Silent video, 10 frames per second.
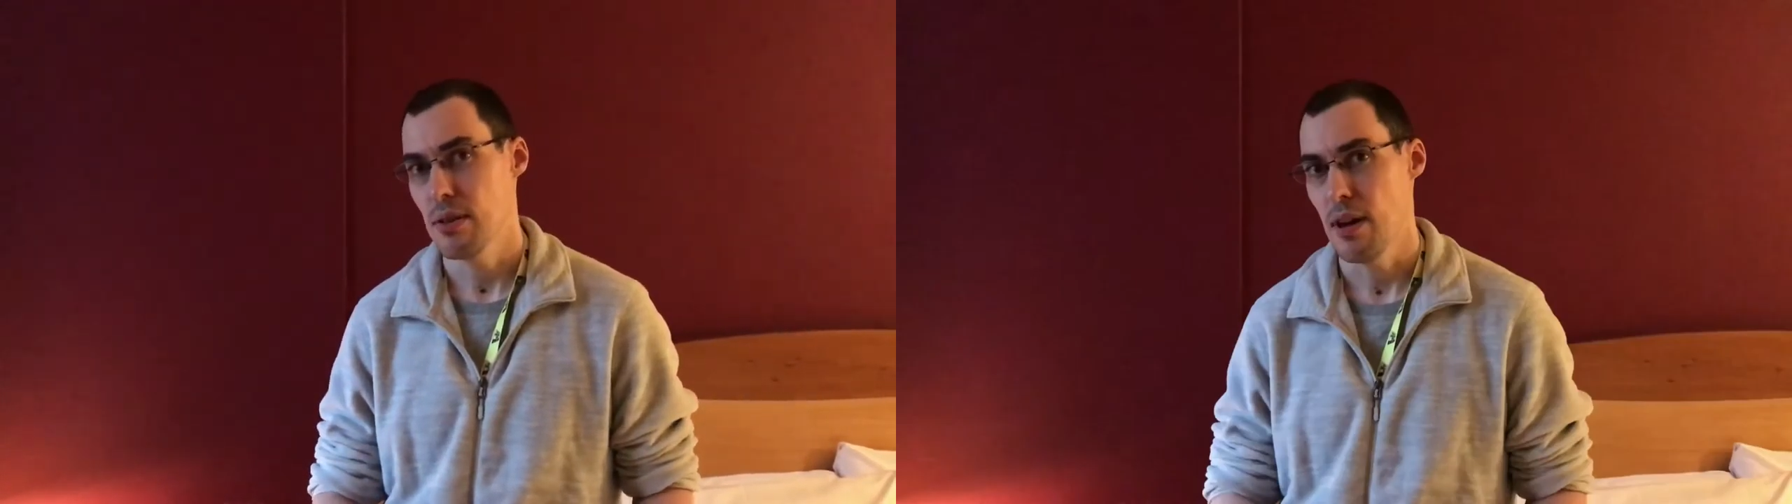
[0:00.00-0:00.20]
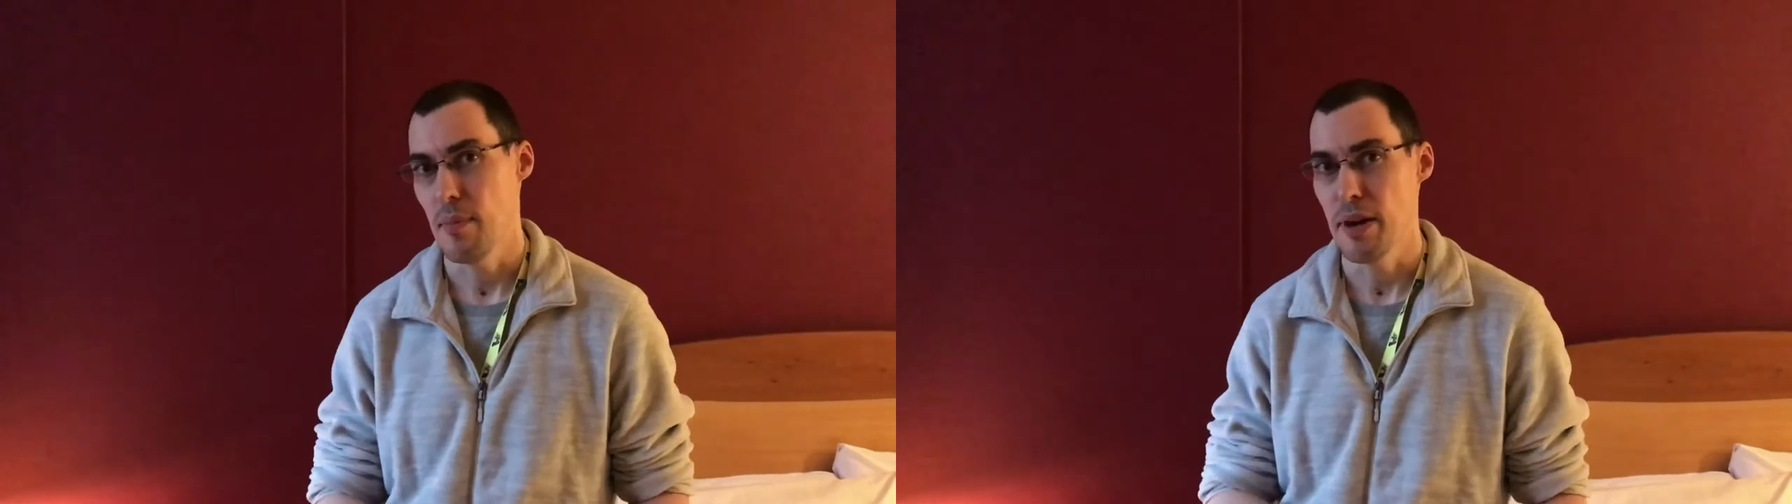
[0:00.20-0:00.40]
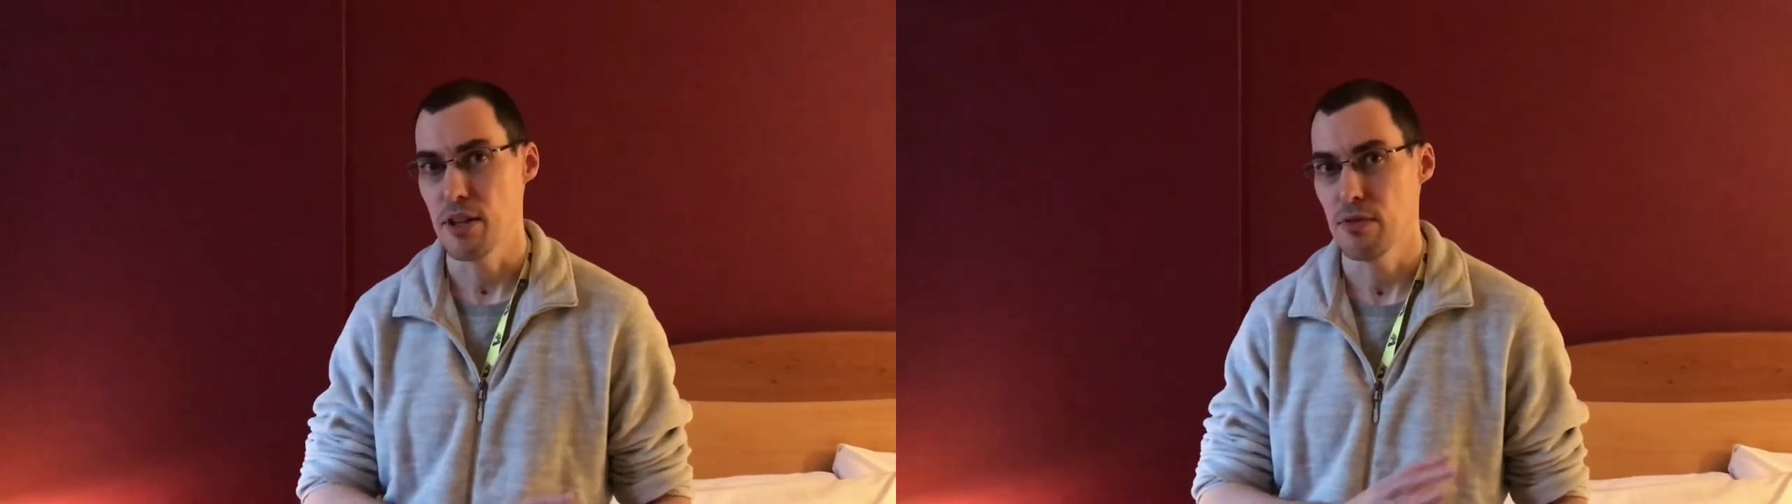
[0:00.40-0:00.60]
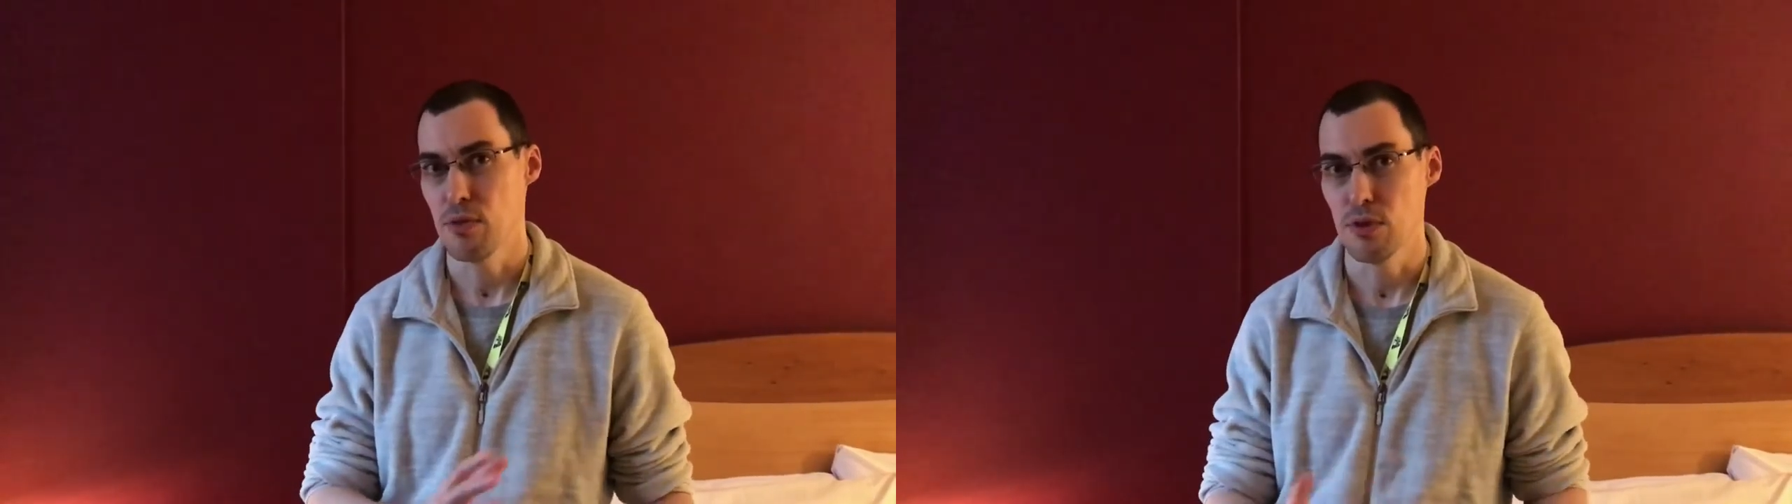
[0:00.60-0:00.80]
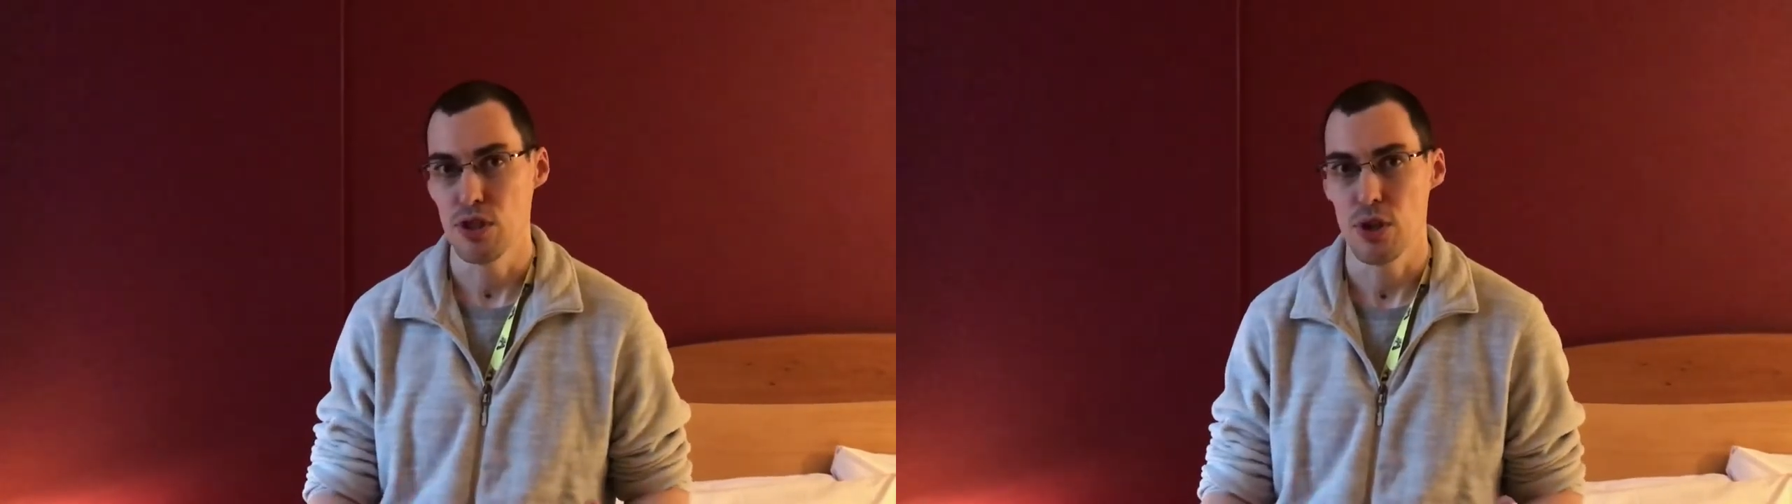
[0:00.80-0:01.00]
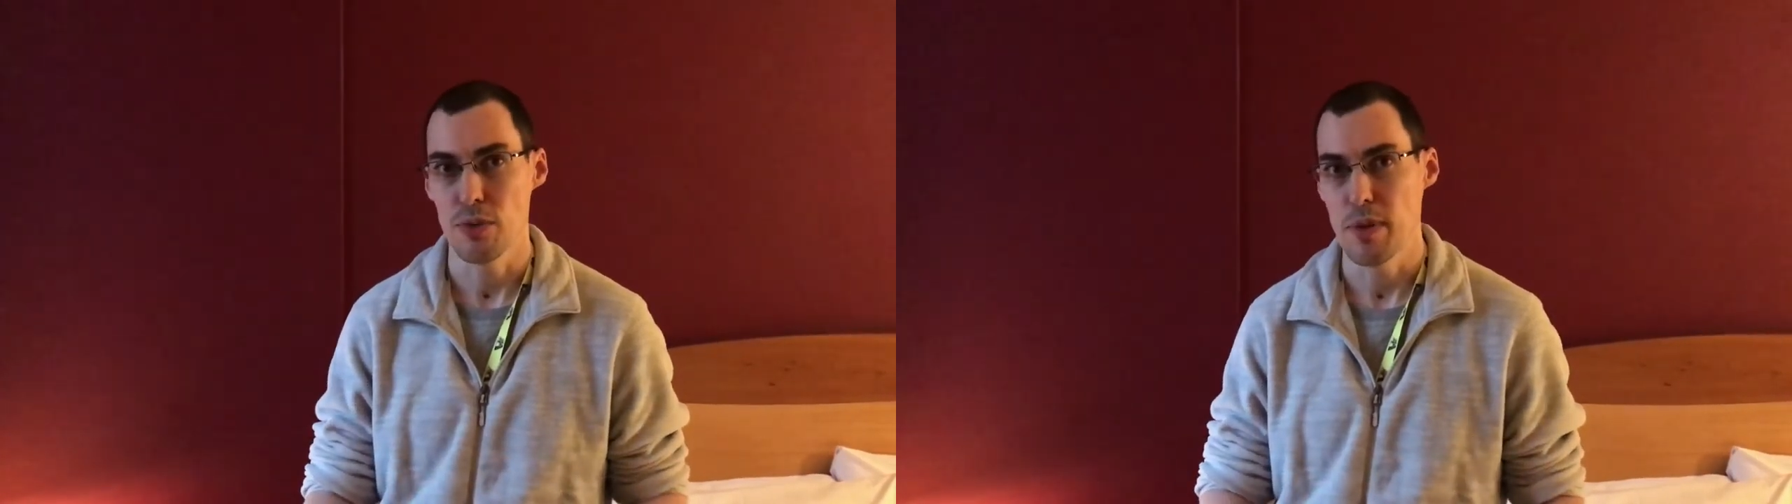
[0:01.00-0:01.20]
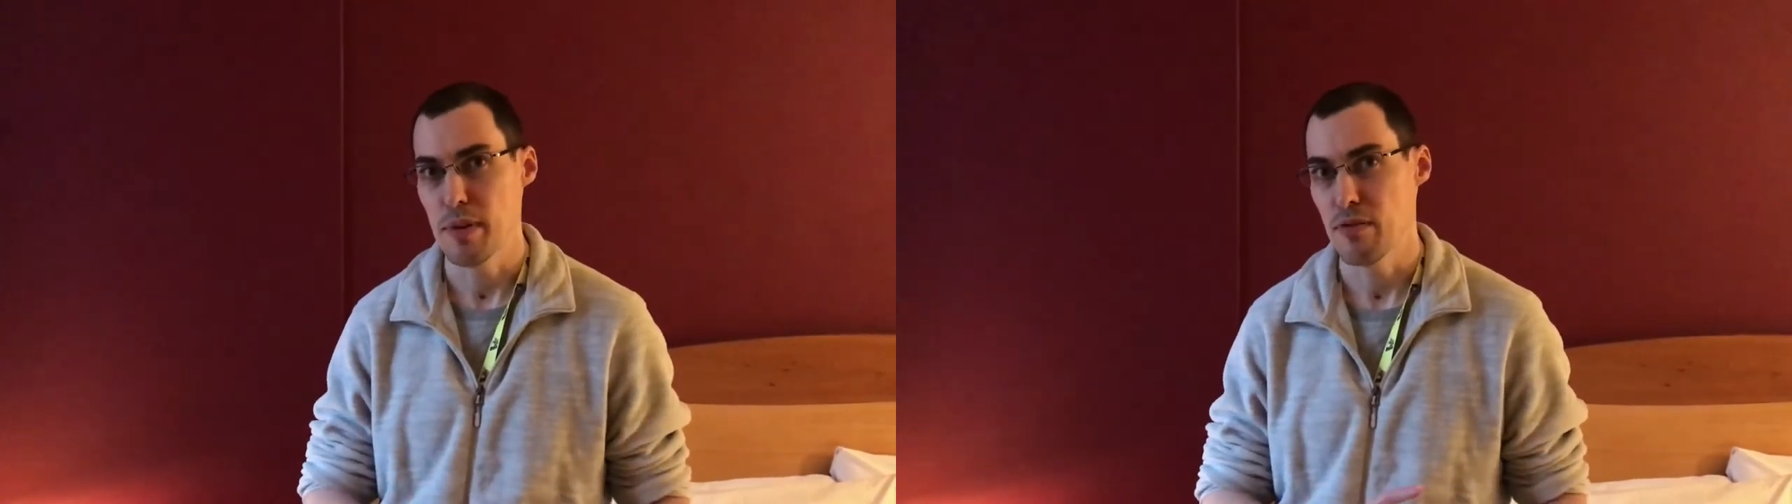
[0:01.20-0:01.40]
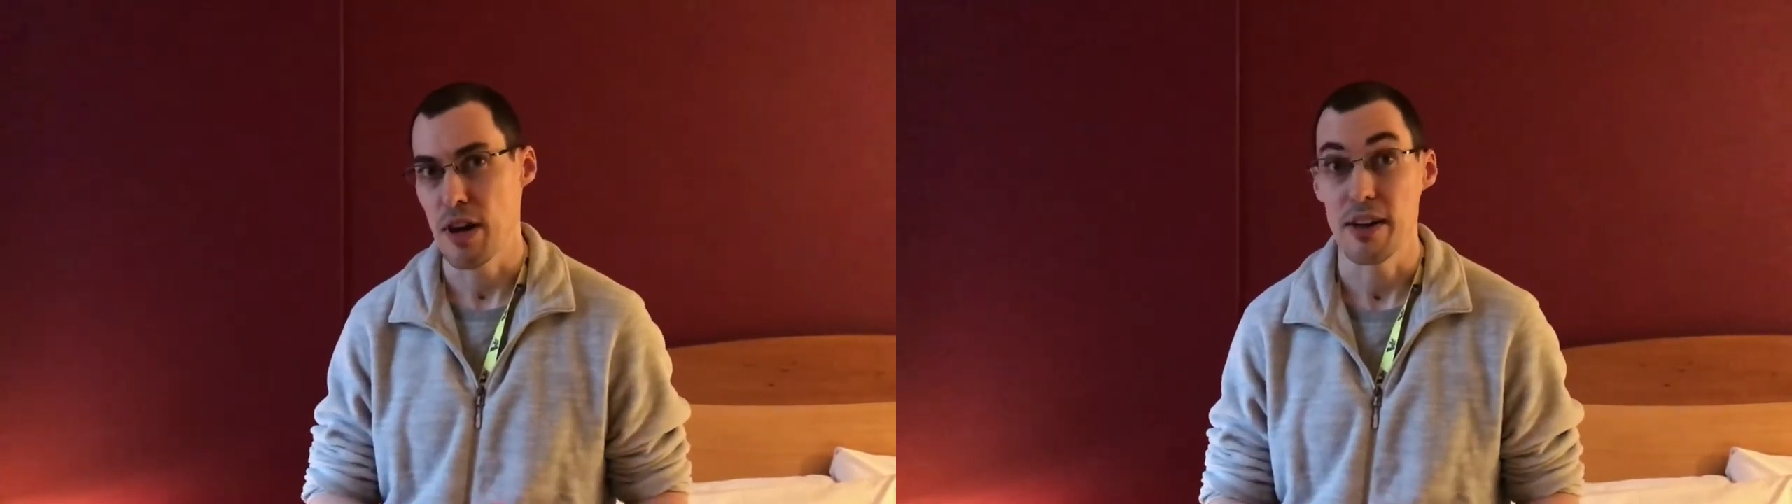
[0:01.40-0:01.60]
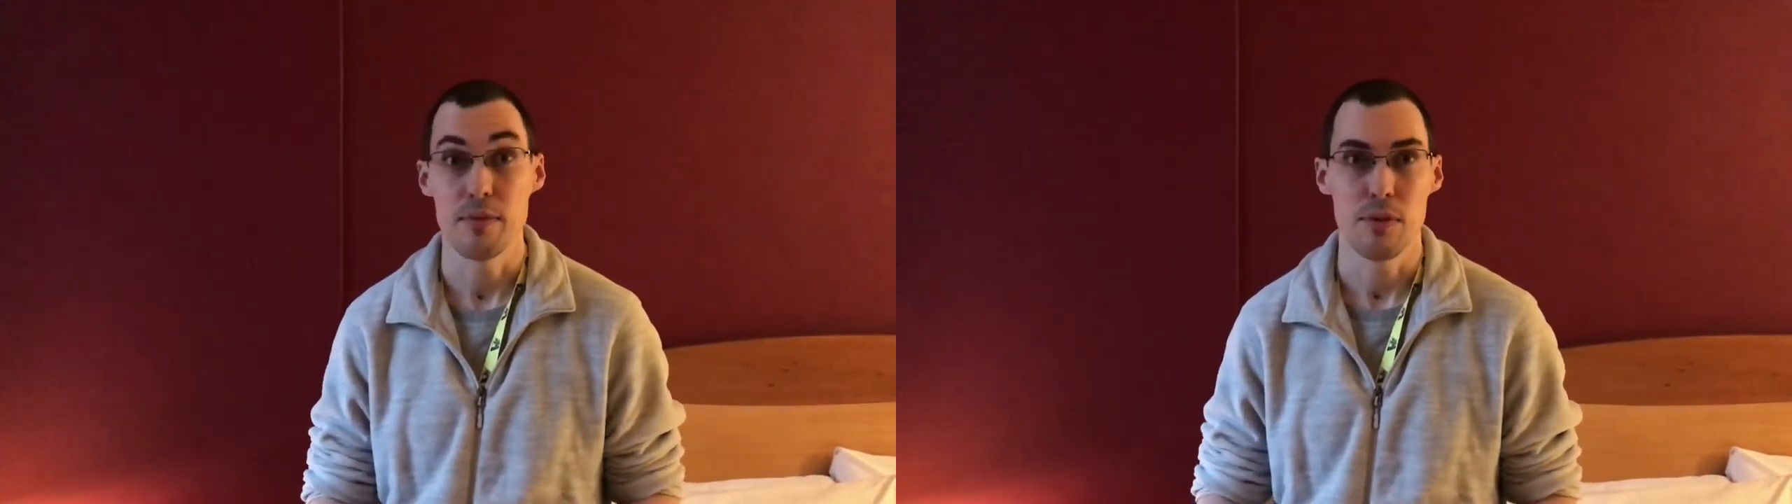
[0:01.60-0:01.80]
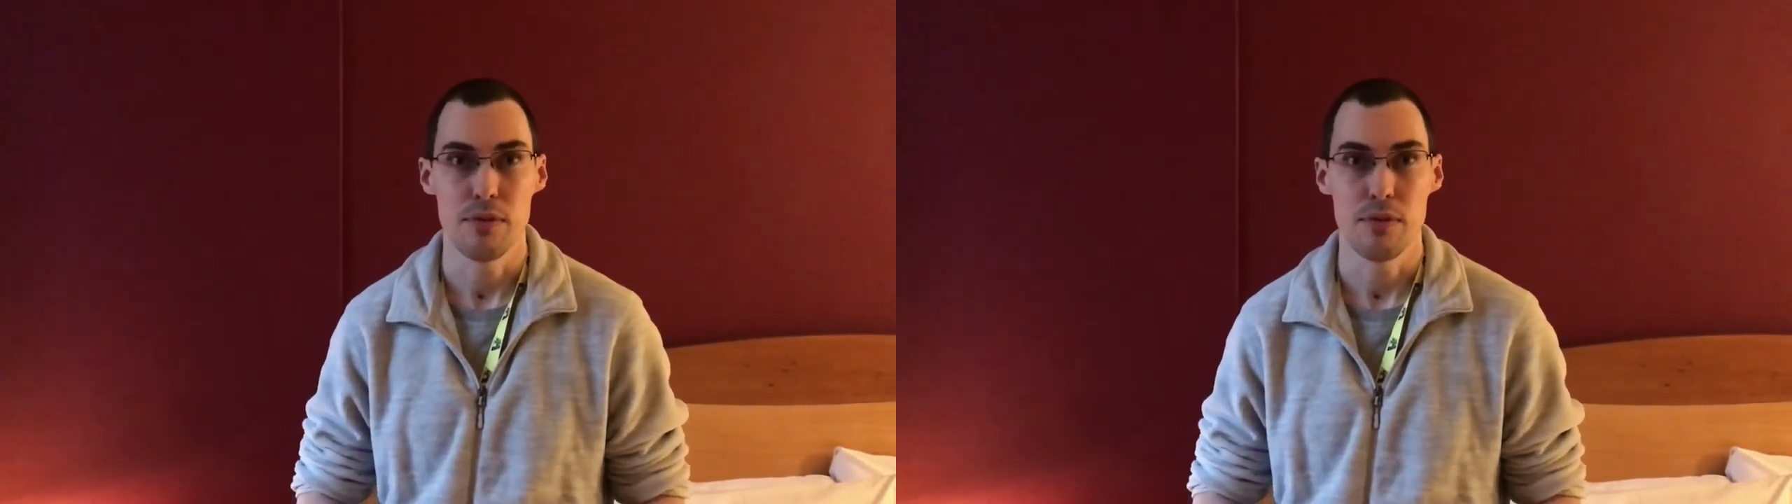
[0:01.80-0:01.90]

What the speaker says: Yeah. I might fall short, maybe five.